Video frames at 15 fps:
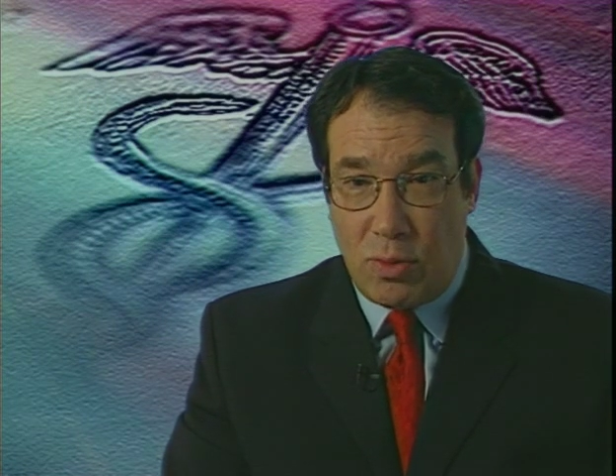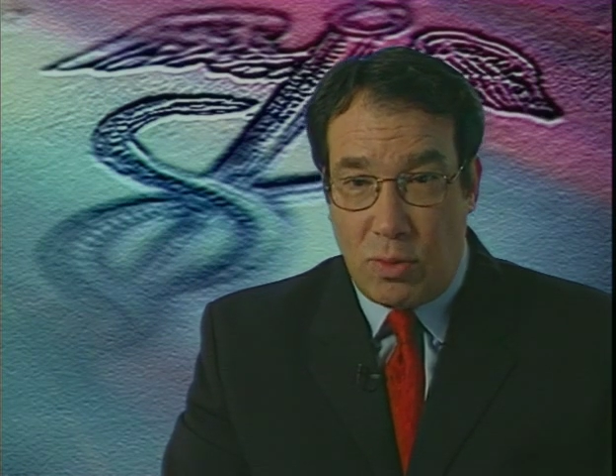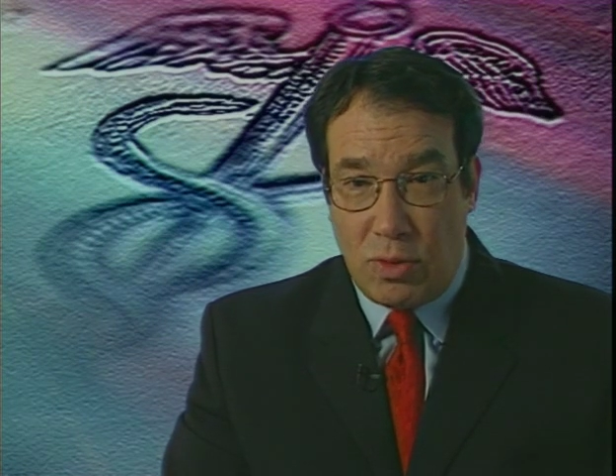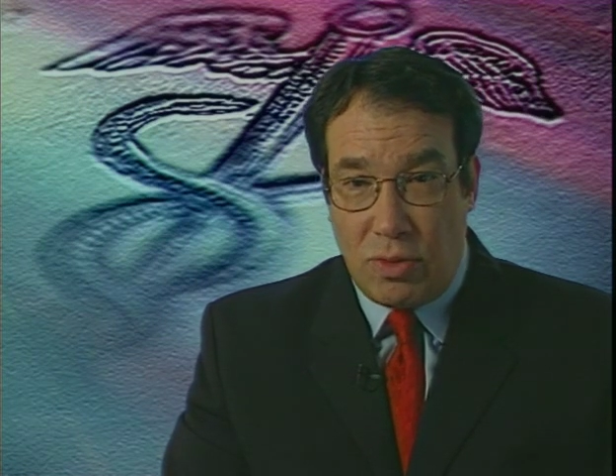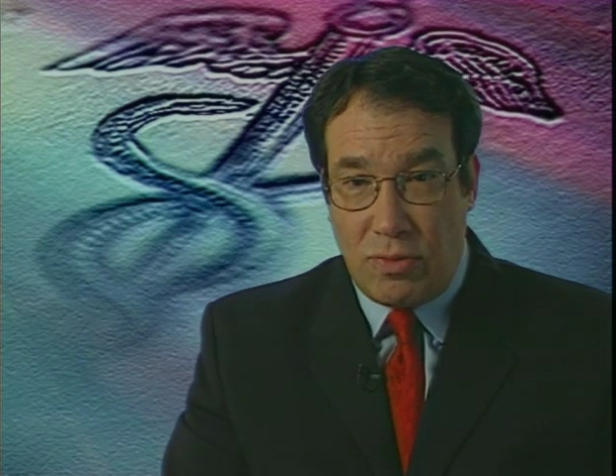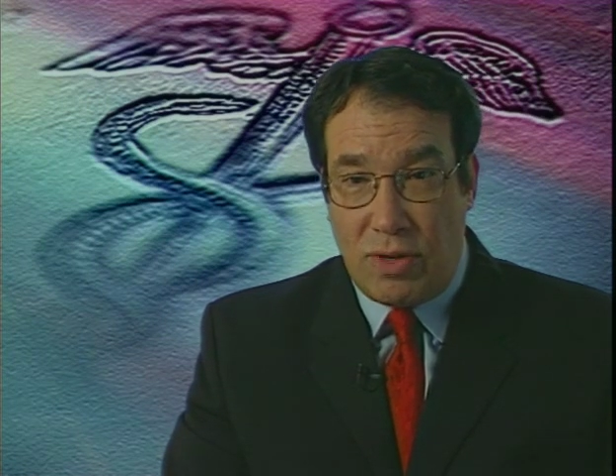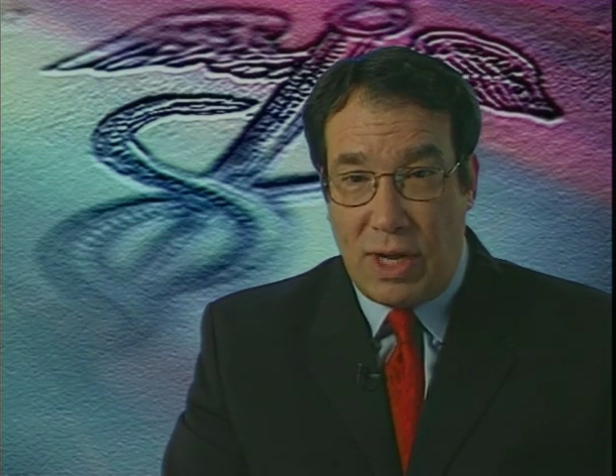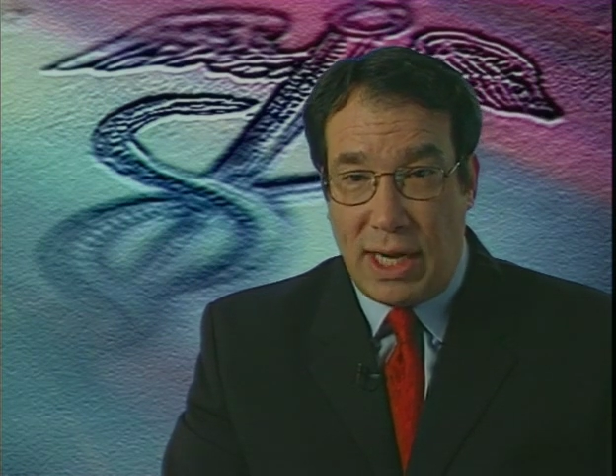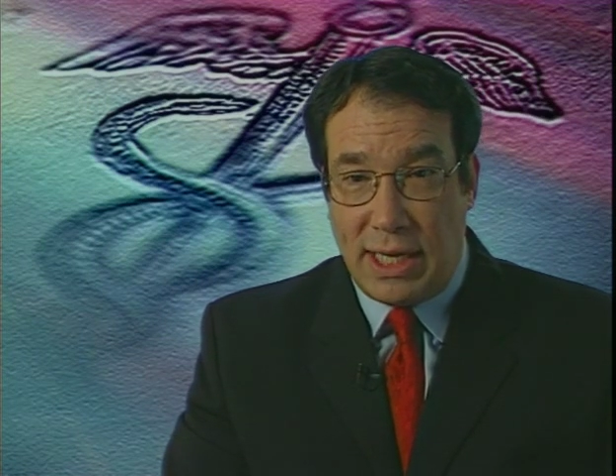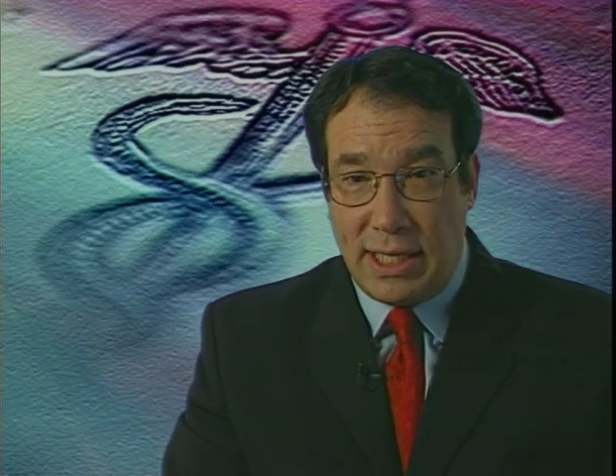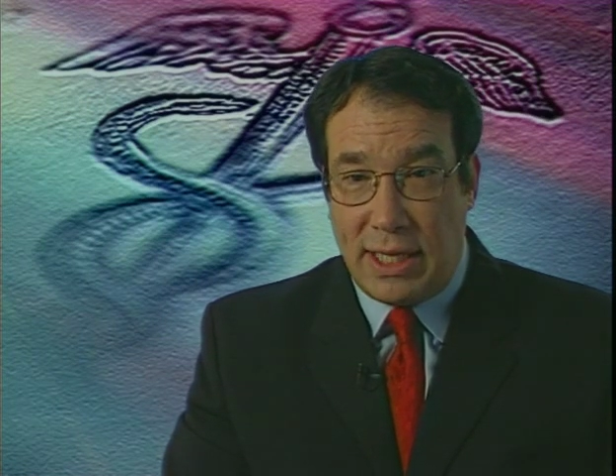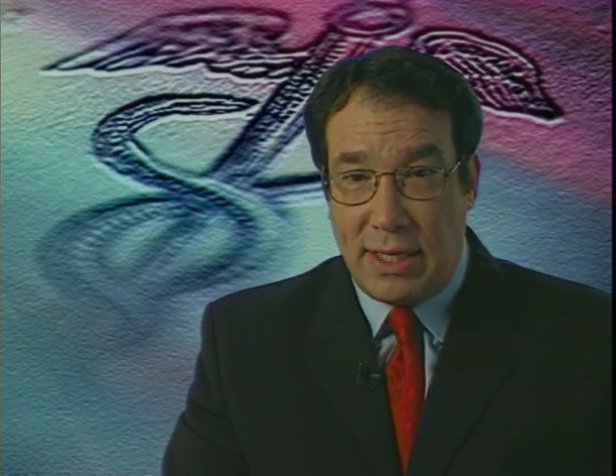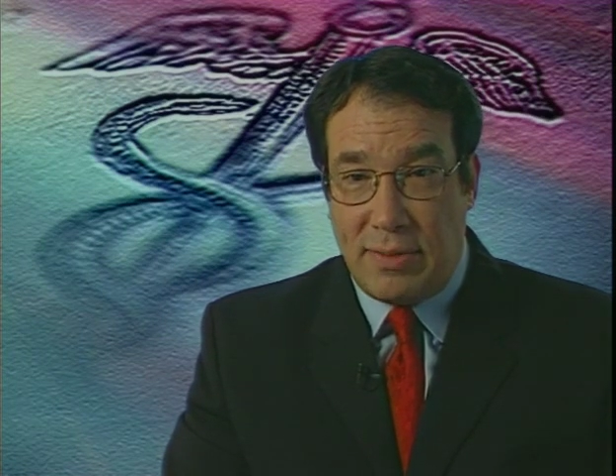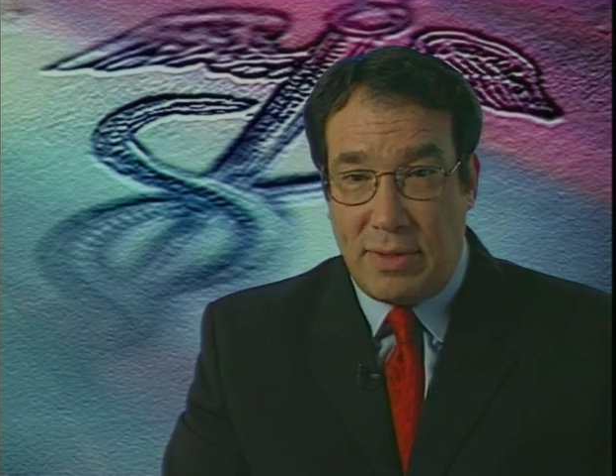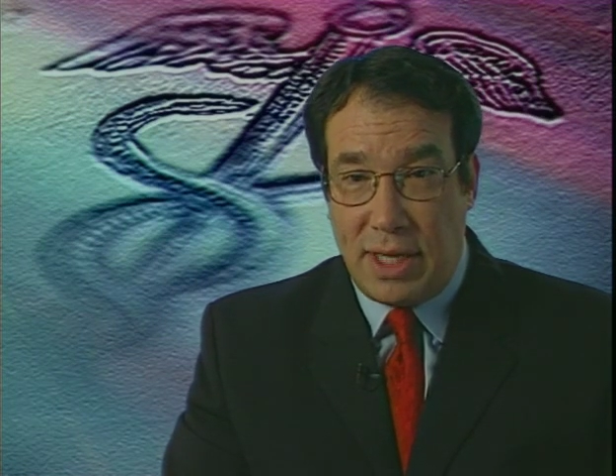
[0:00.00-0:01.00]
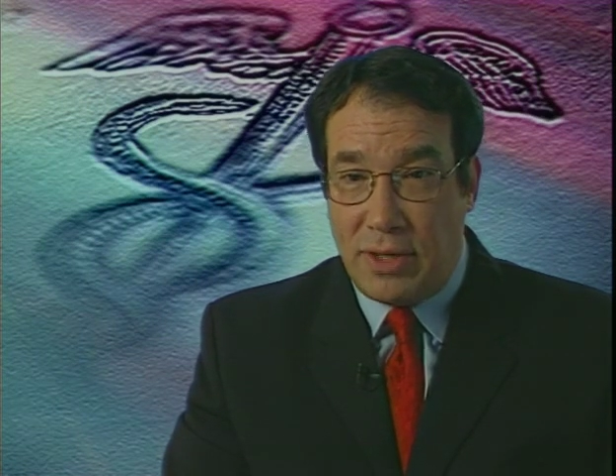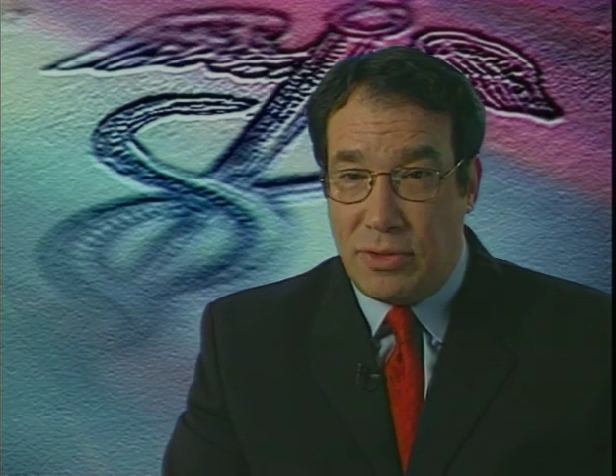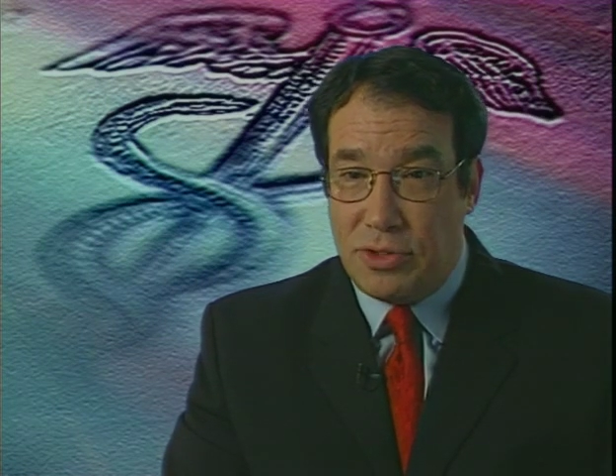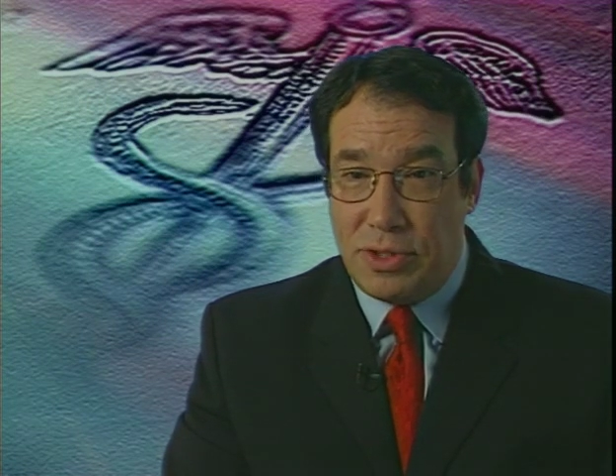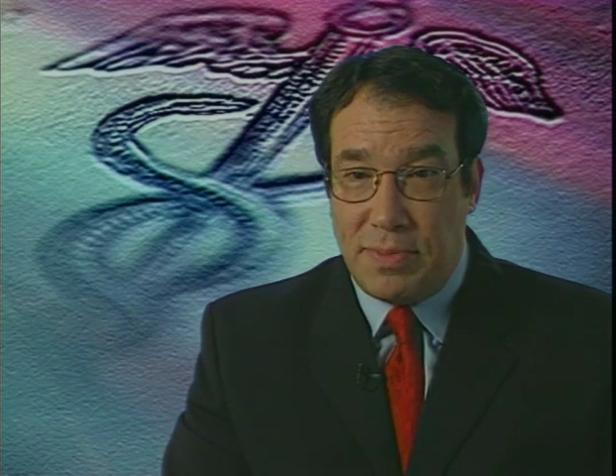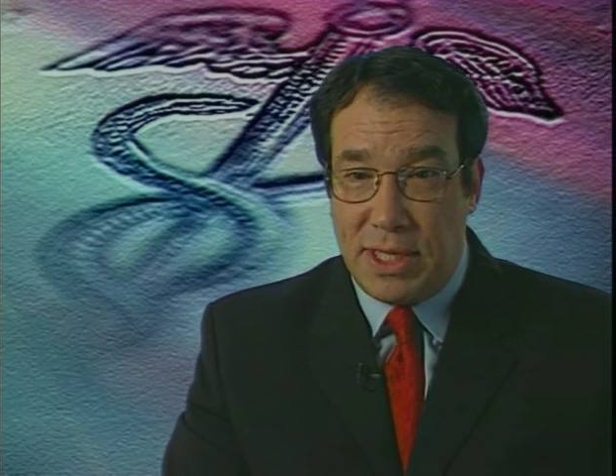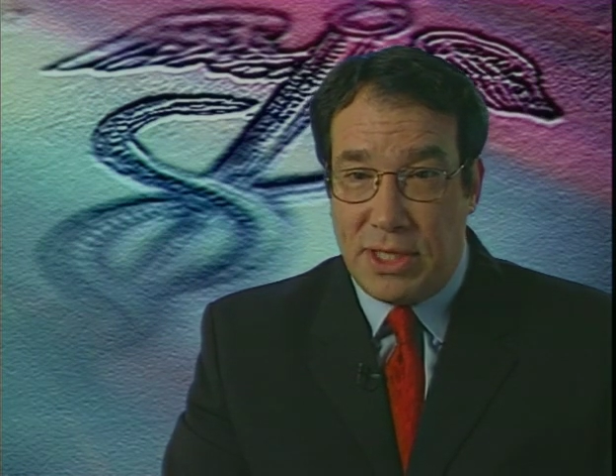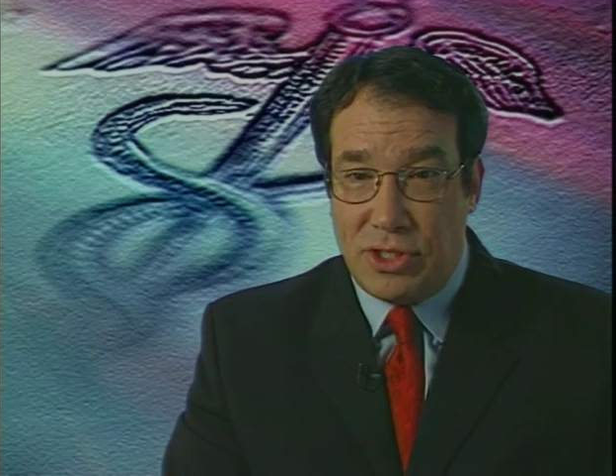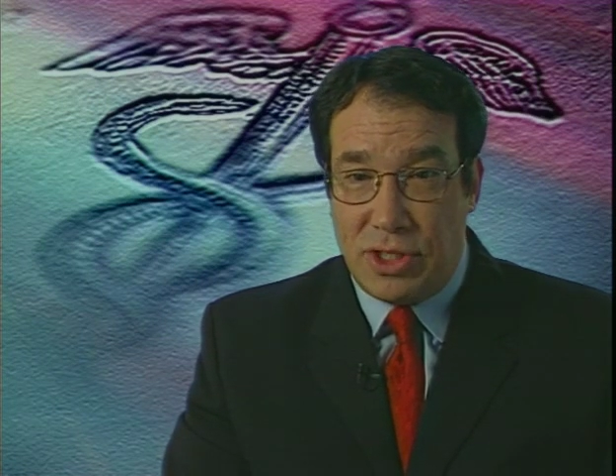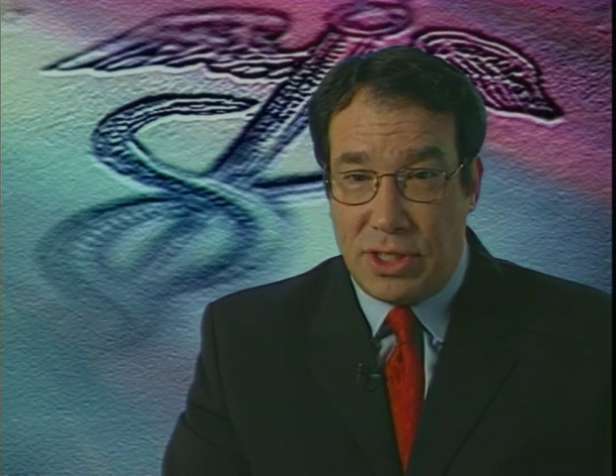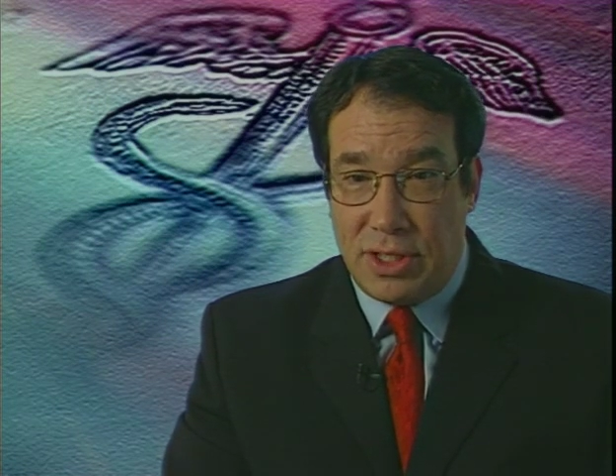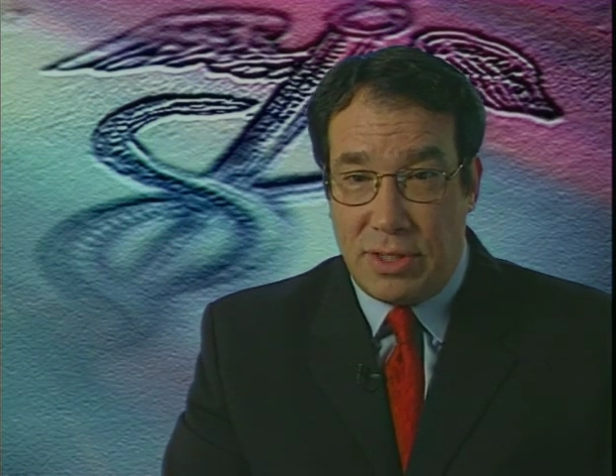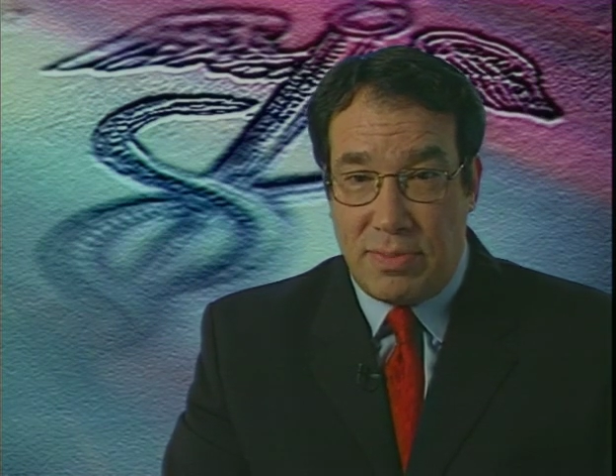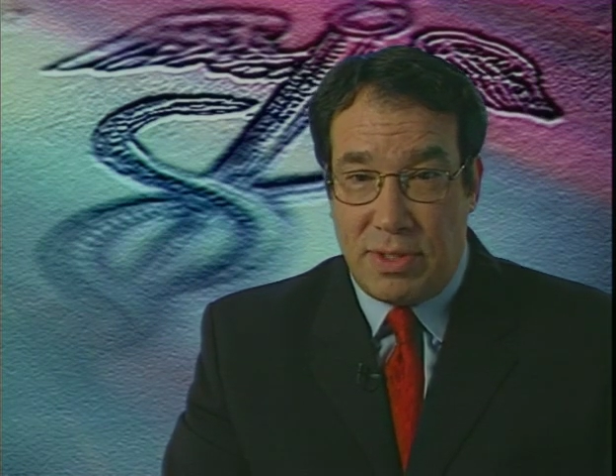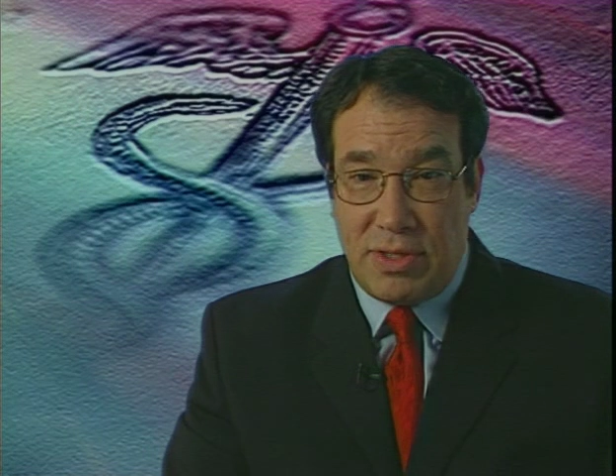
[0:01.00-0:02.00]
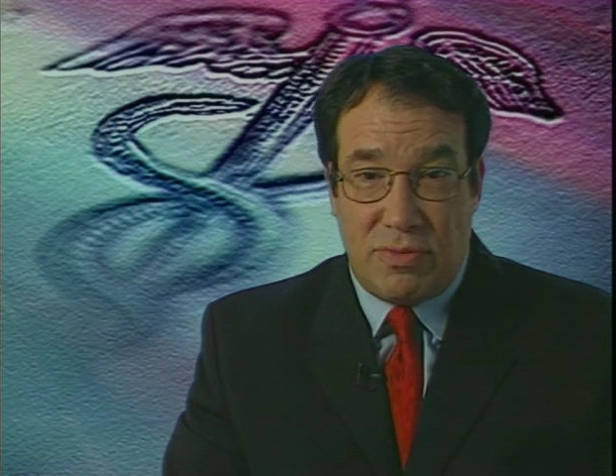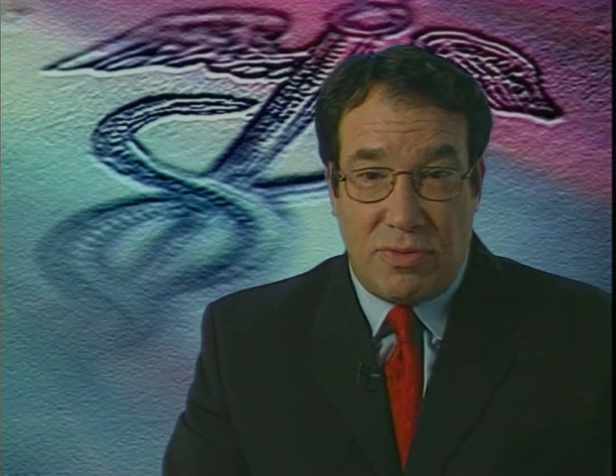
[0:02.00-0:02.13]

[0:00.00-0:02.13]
We're finding that energy medicine can be